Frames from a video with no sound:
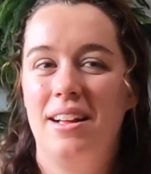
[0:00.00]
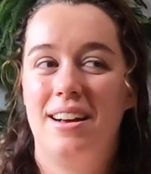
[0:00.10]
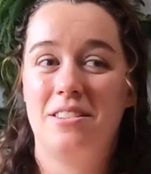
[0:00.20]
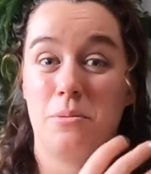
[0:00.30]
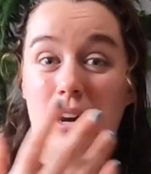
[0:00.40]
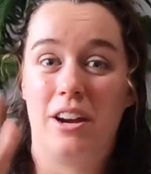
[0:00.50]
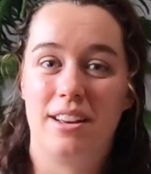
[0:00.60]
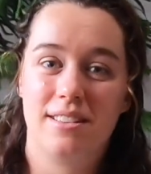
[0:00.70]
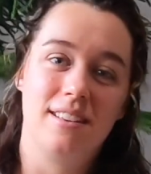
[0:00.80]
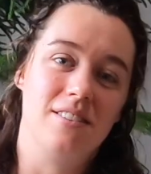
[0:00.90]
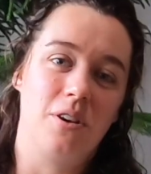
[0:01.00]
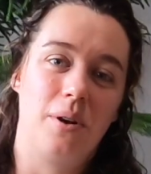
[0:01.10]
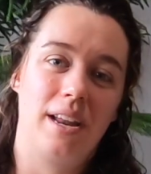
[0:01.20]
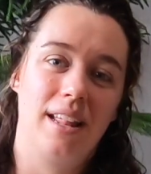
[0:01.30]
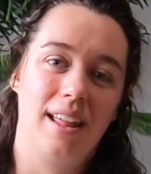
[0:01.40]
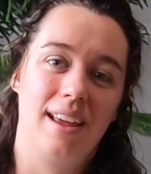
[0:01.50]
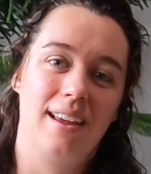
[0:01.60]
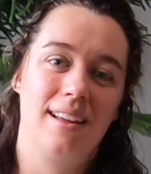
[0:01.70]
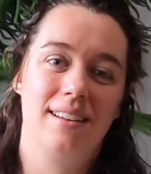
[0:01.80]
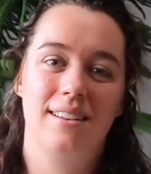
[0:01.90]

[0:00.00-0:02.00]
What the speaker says: asparagus that's already like